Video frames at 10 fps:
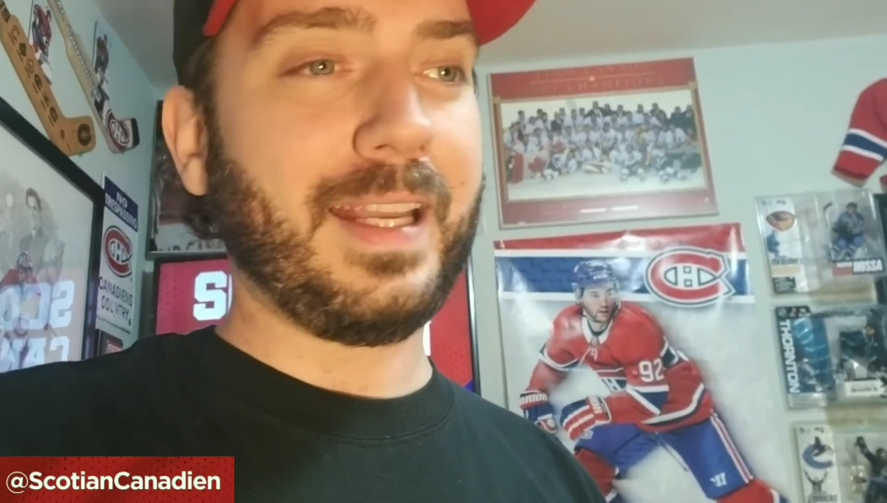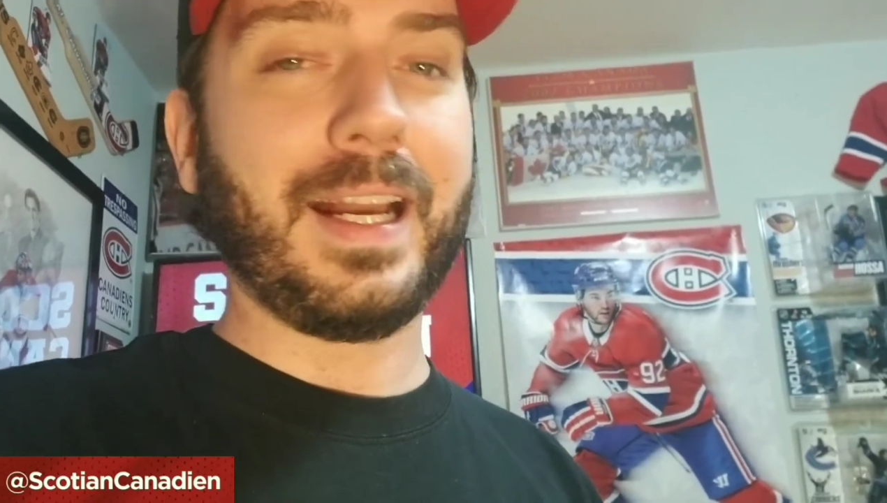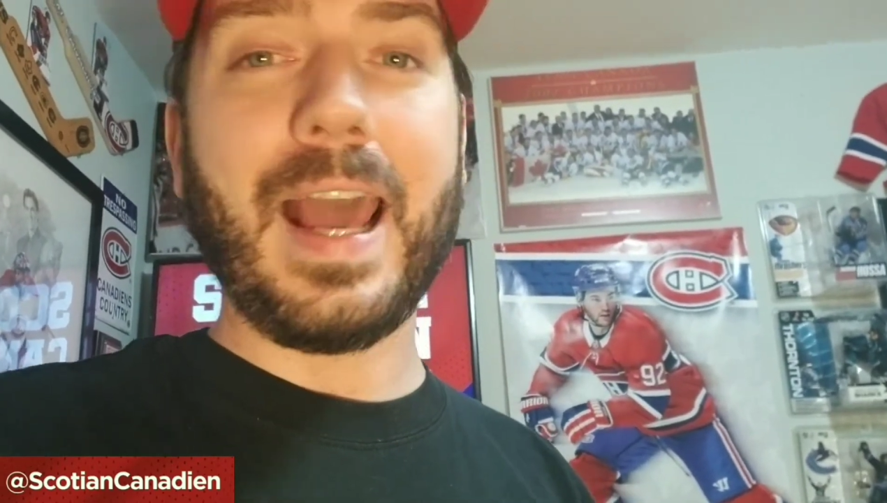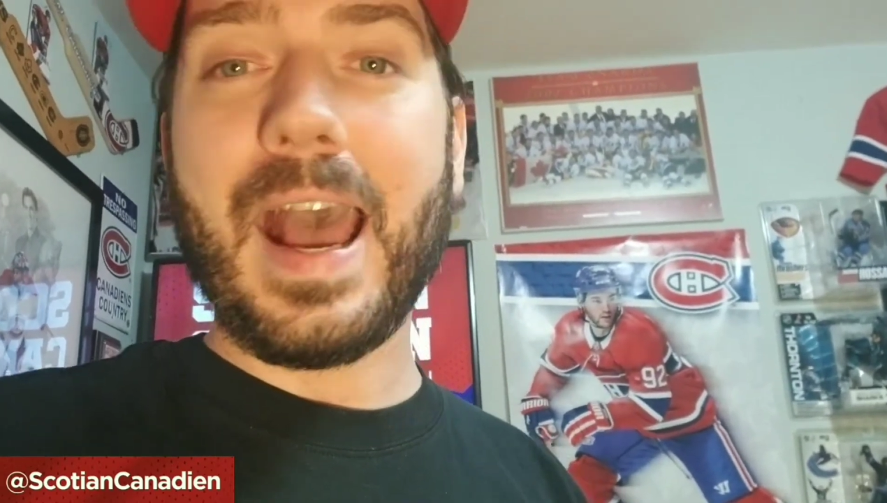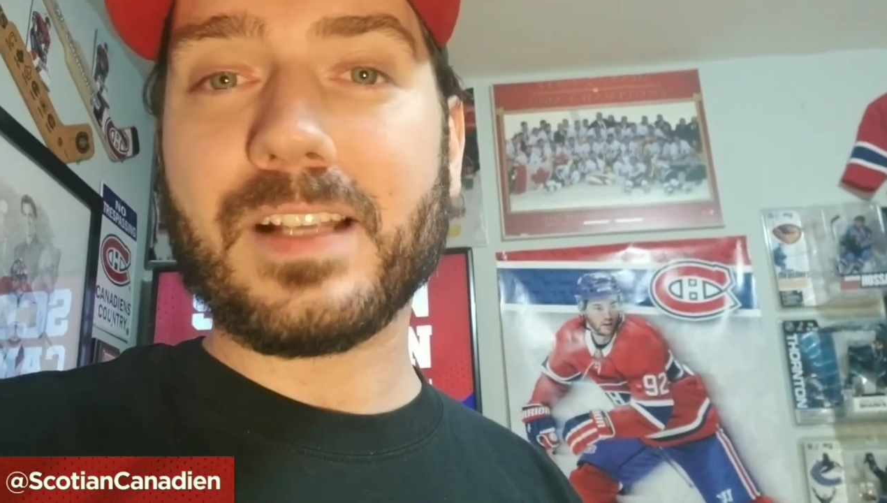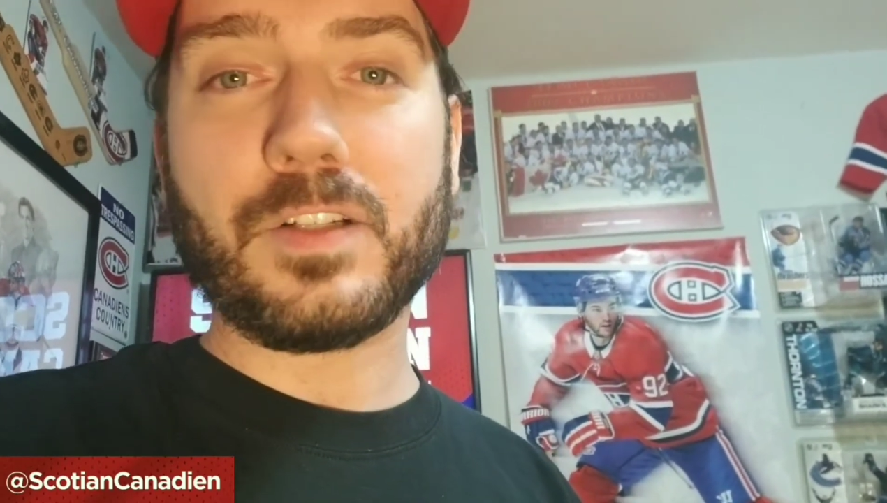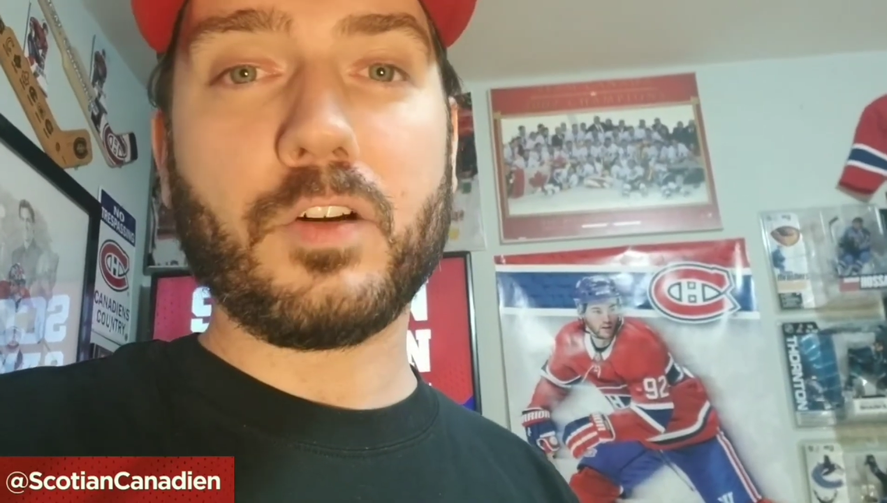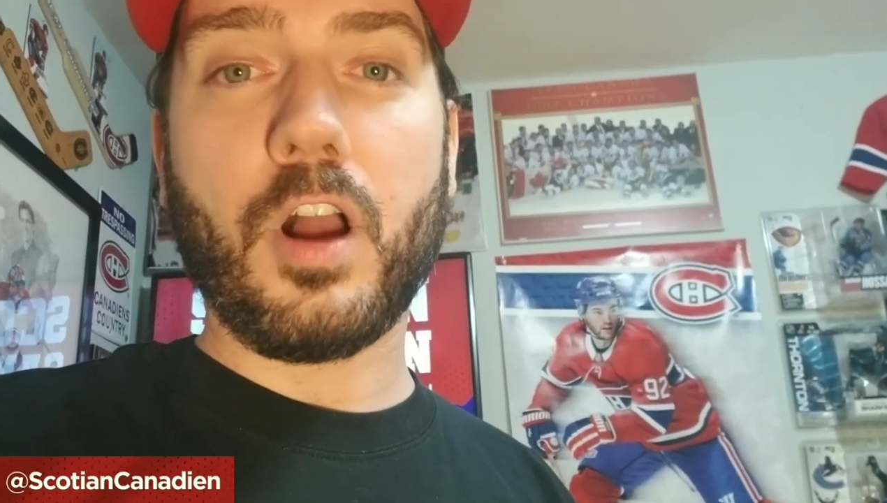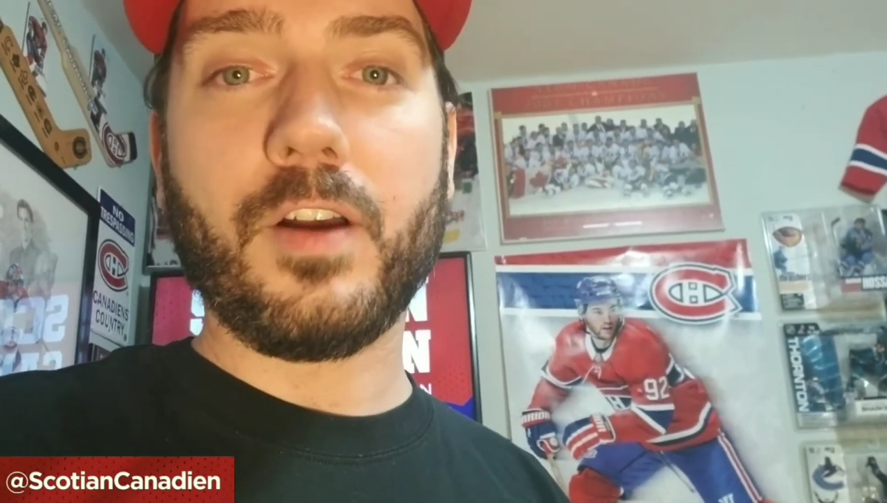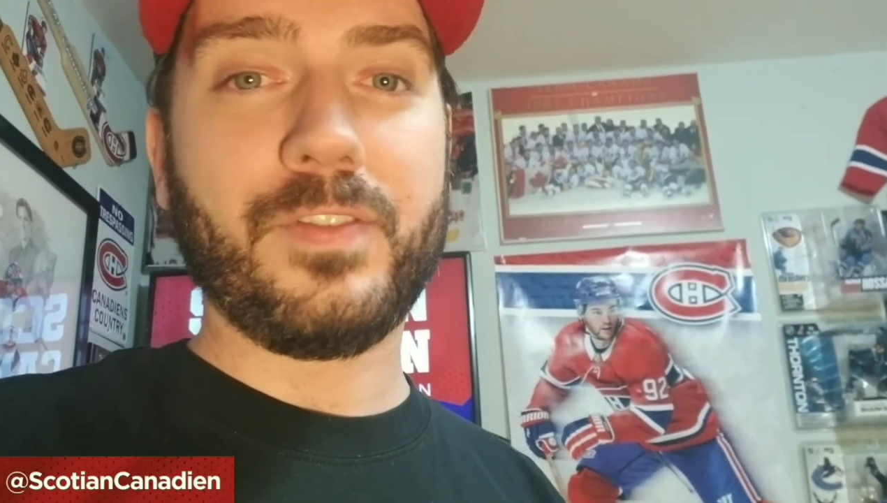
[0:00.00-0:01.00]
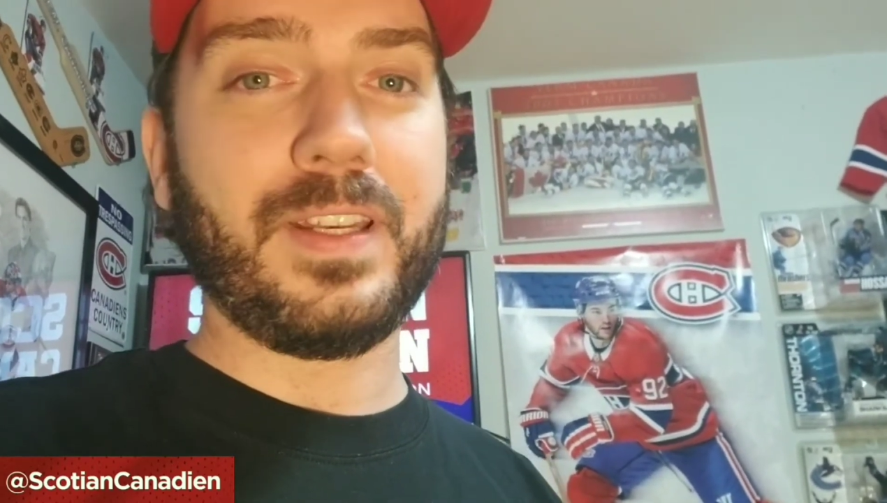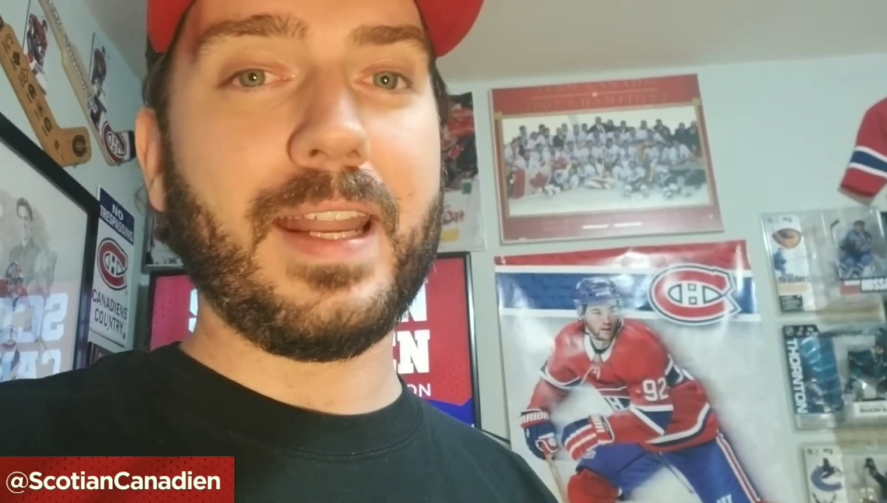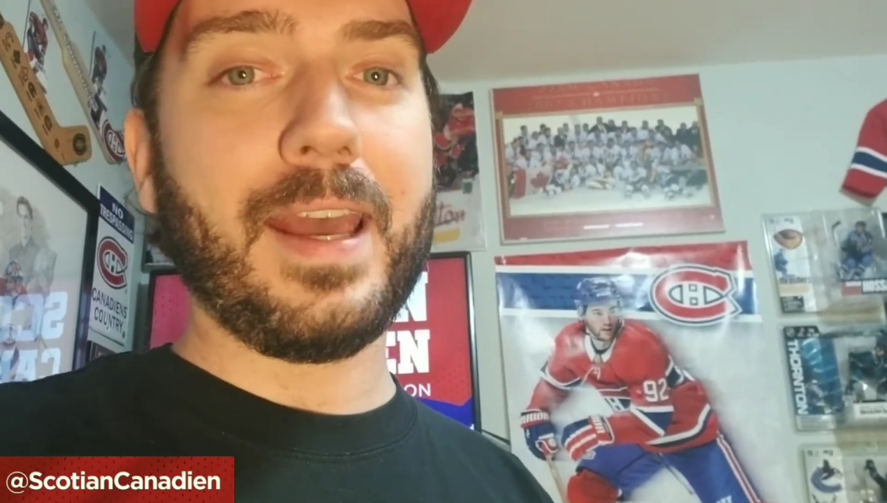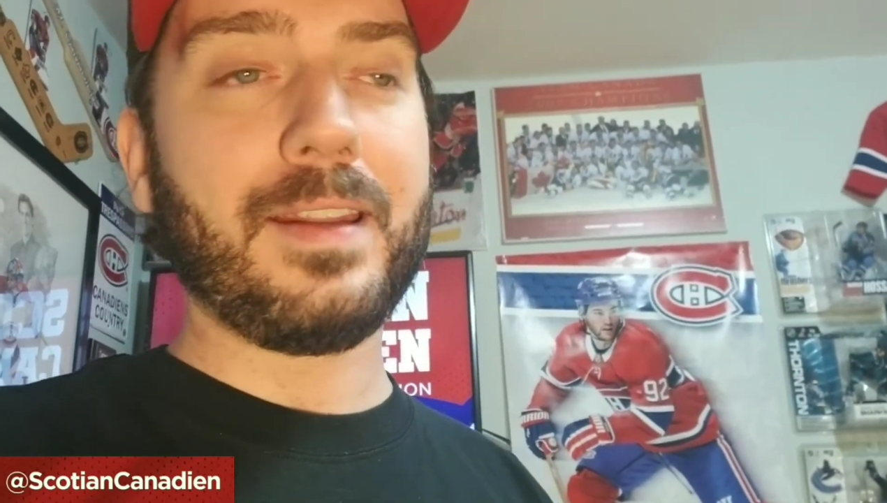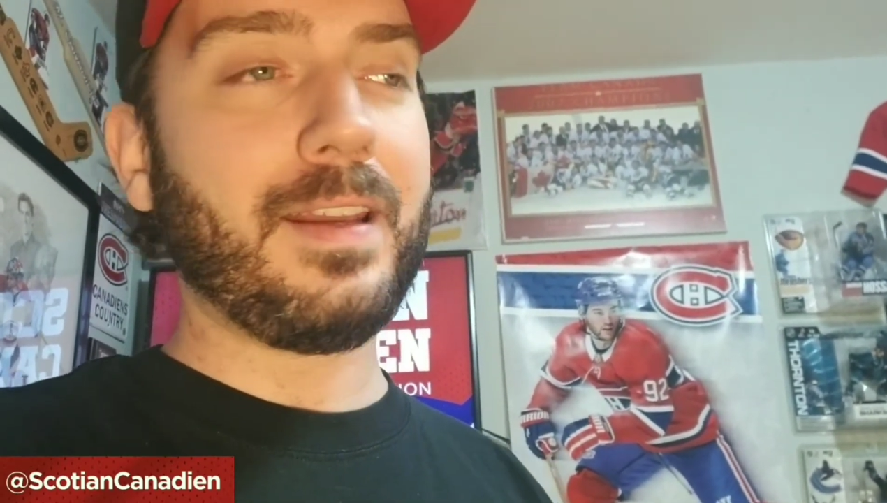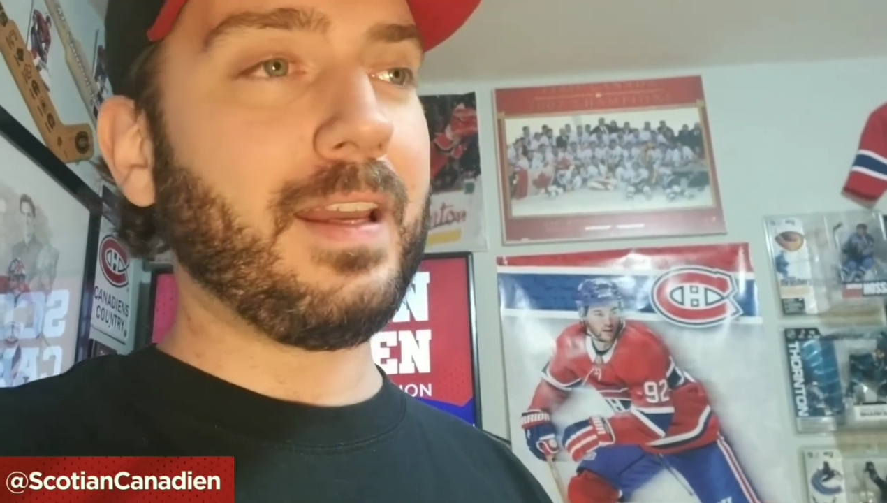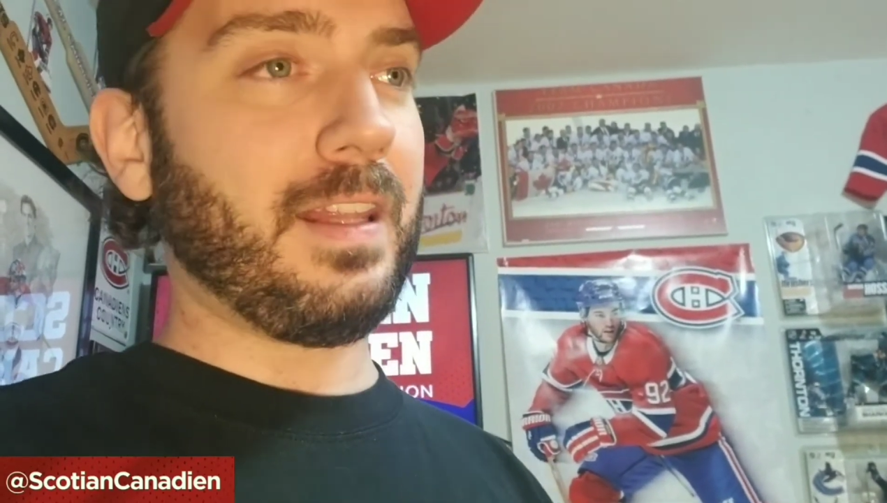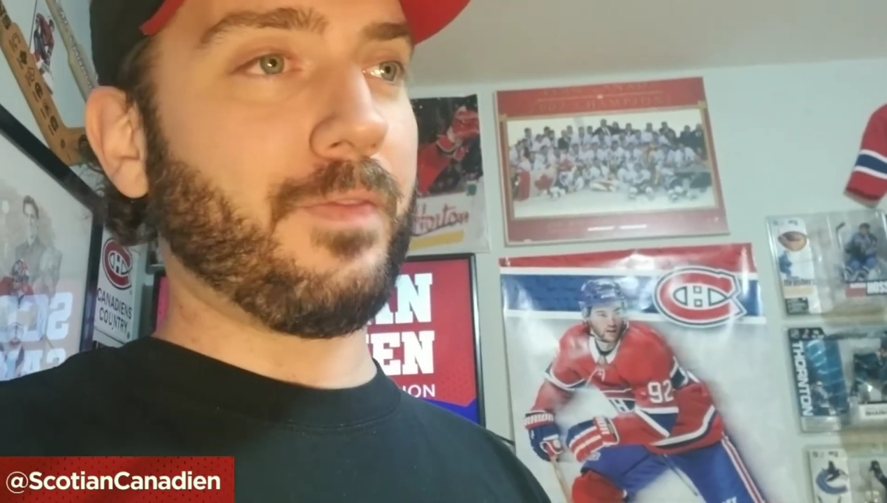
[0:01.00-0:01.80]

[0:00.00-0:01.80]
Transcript: They got Askarov in net.